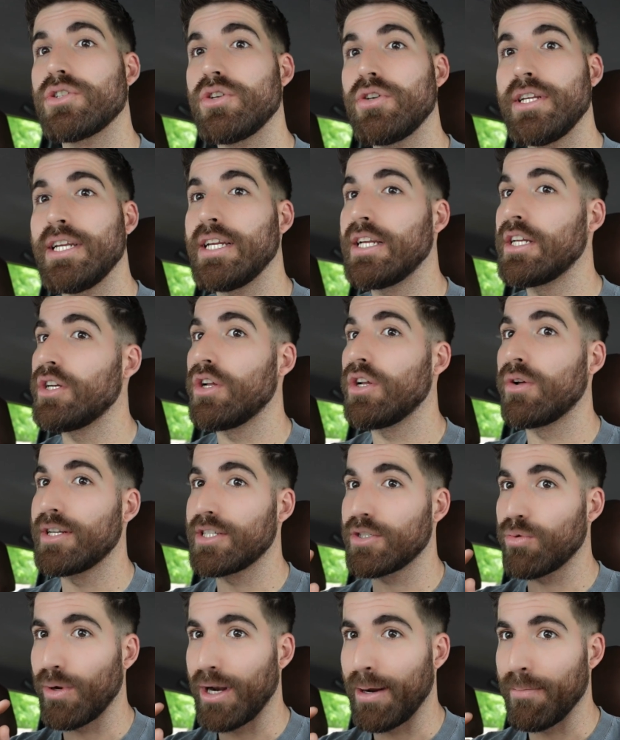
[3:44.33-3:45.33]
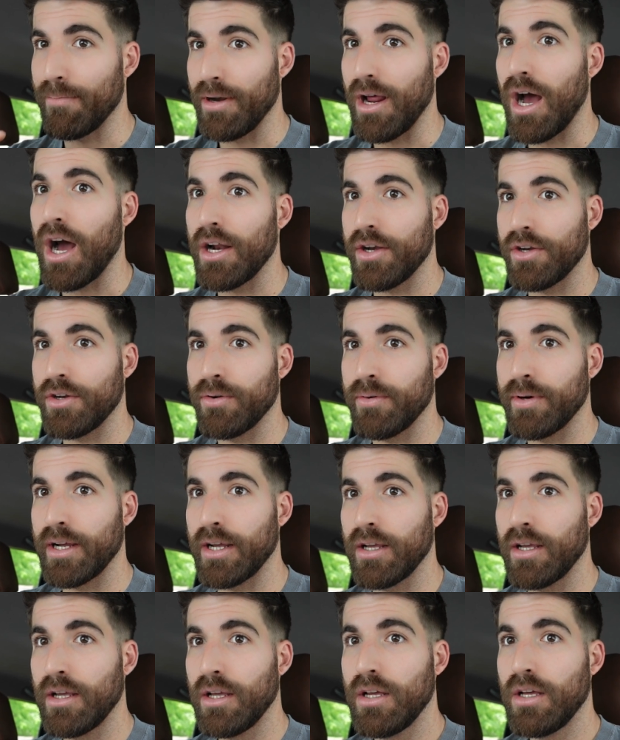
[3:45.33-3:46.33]
you need to notice what I'm not
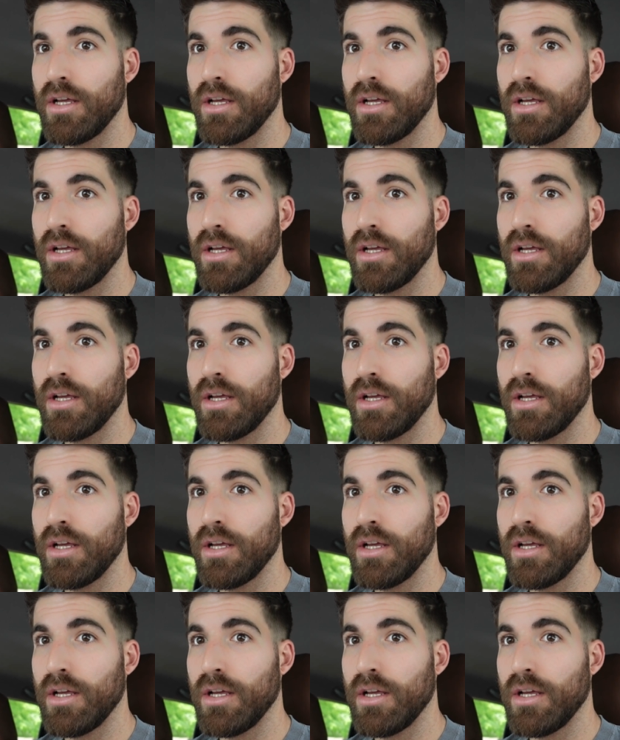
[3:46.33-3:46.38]
doing.